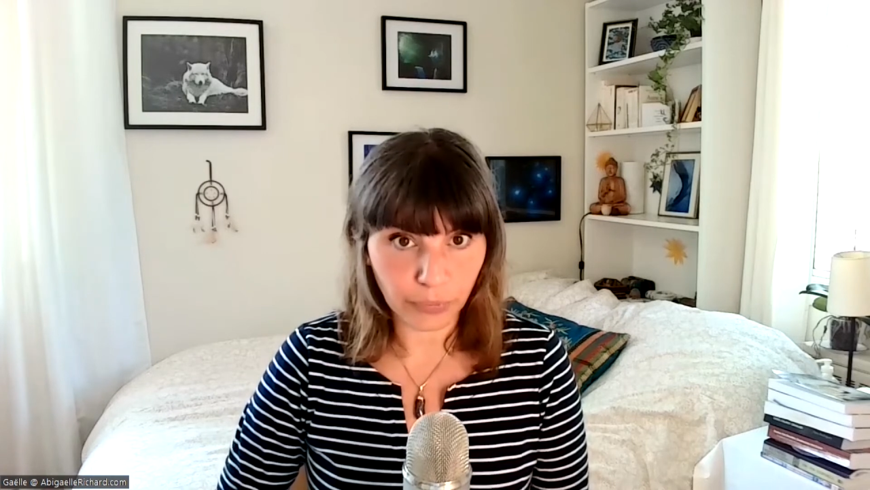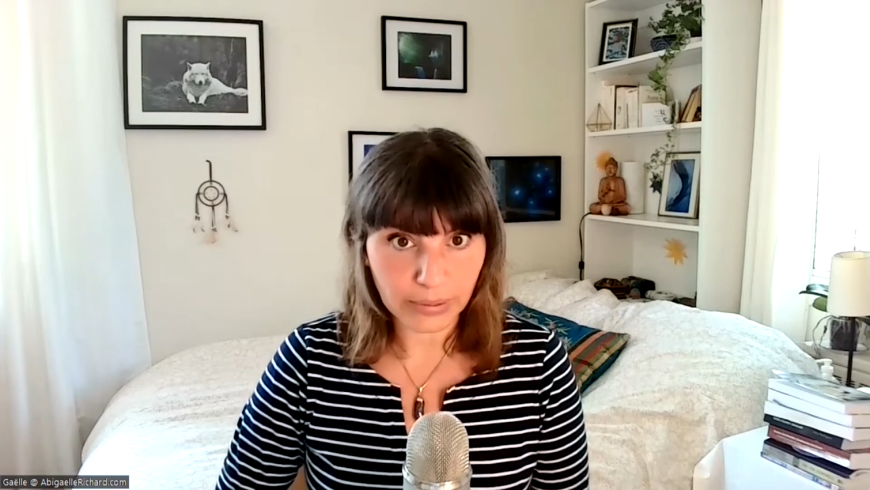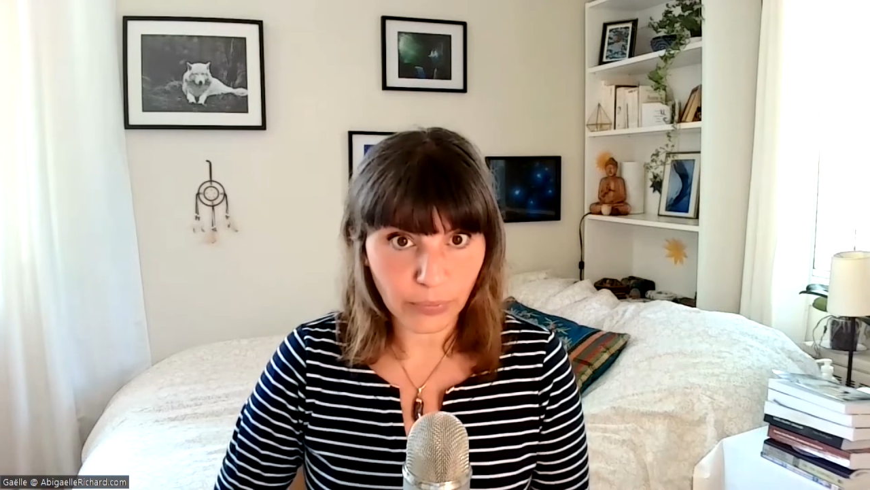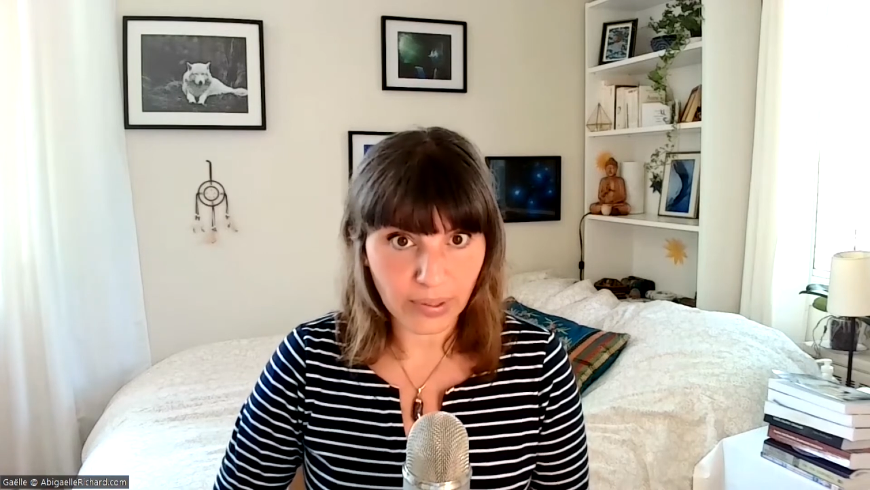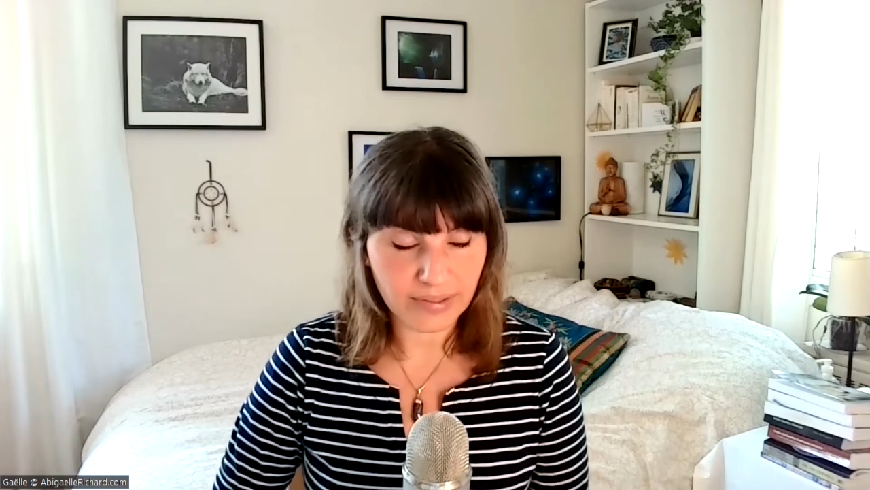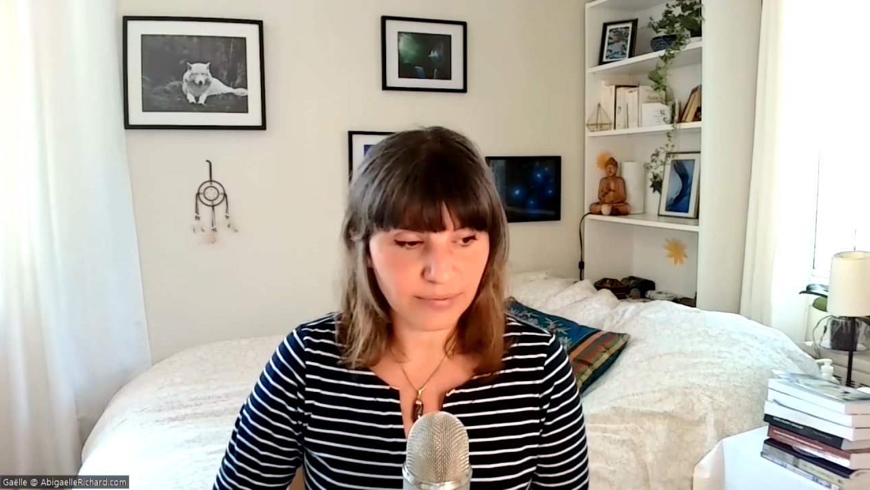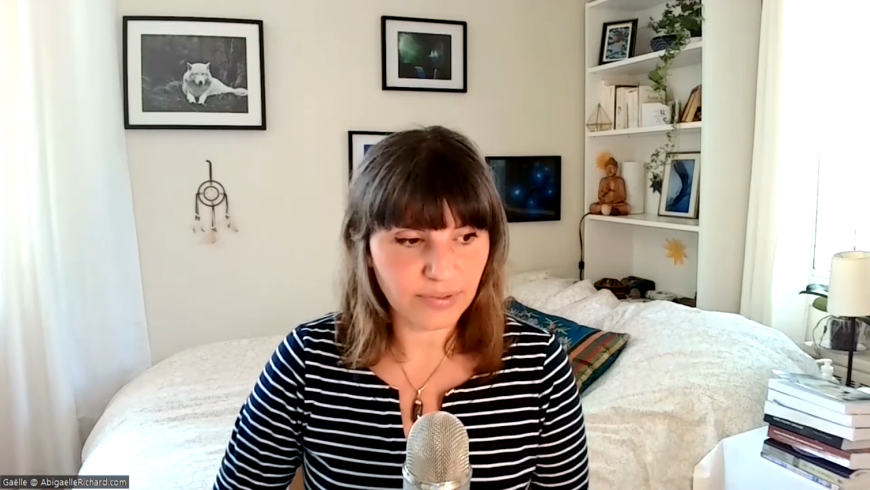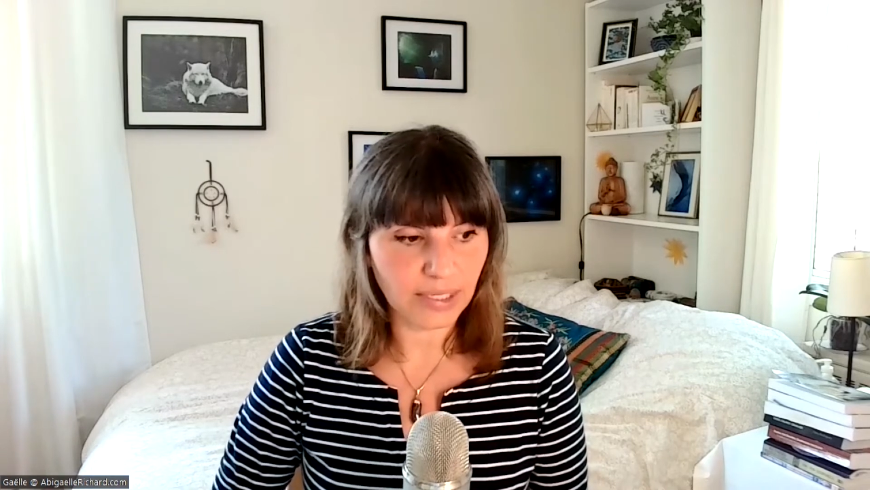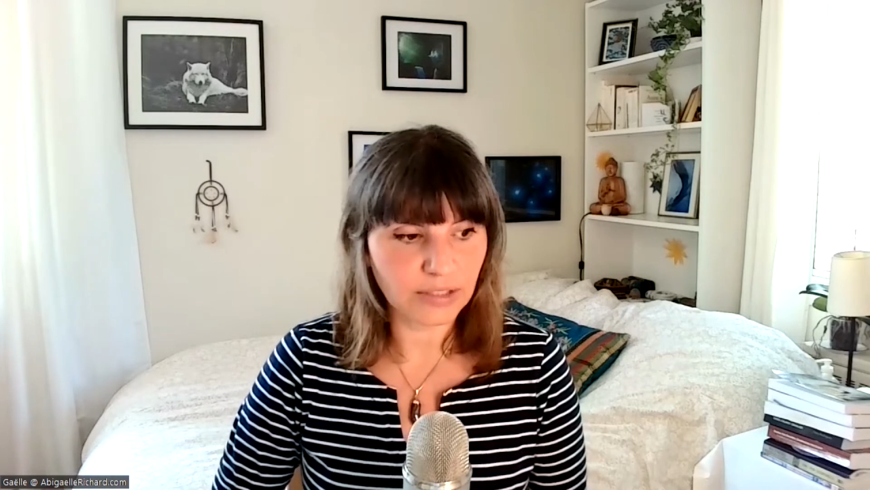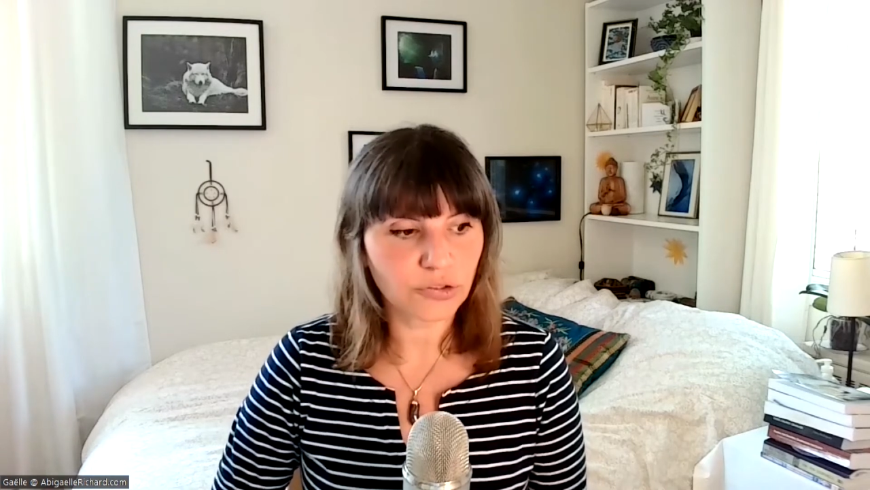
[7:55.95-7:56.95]
regressive
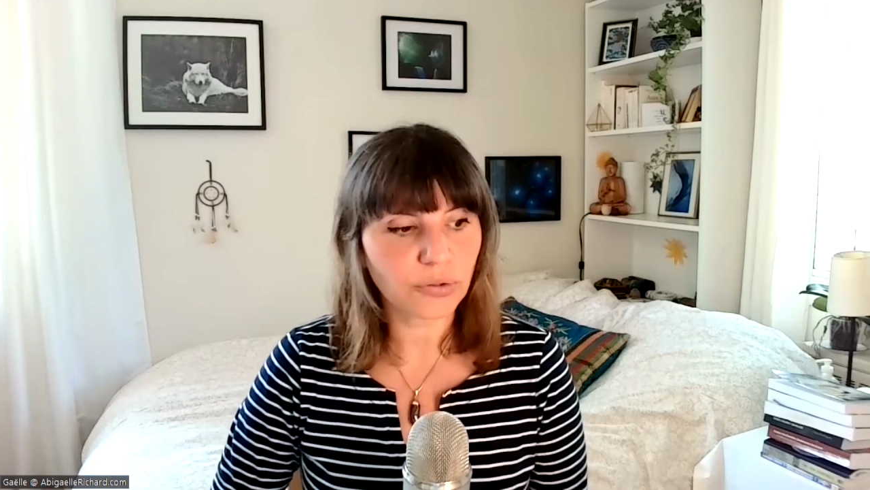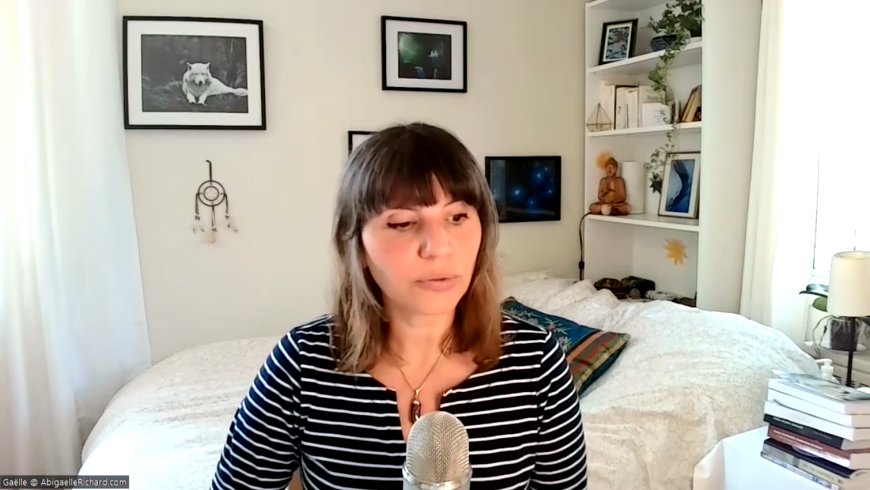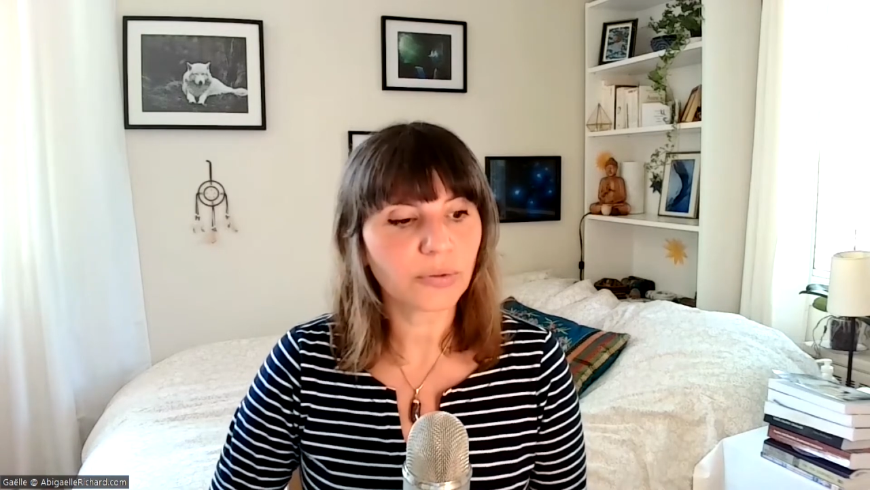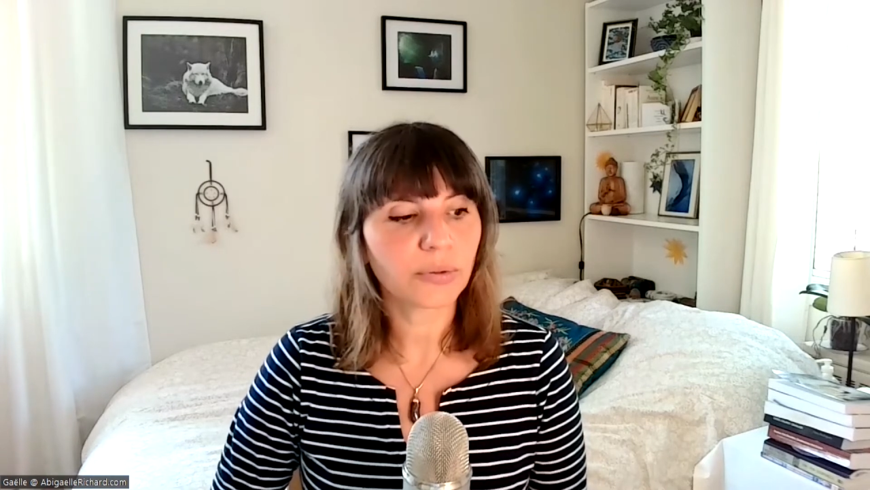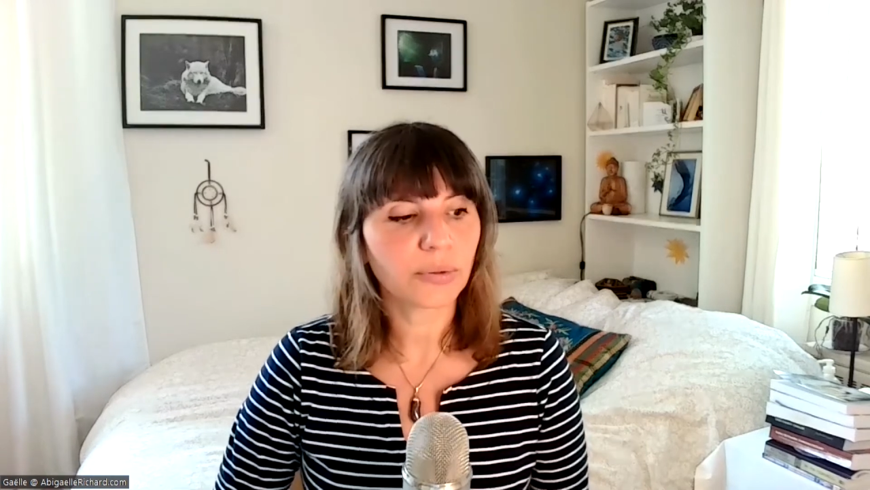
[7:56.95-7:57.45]
nature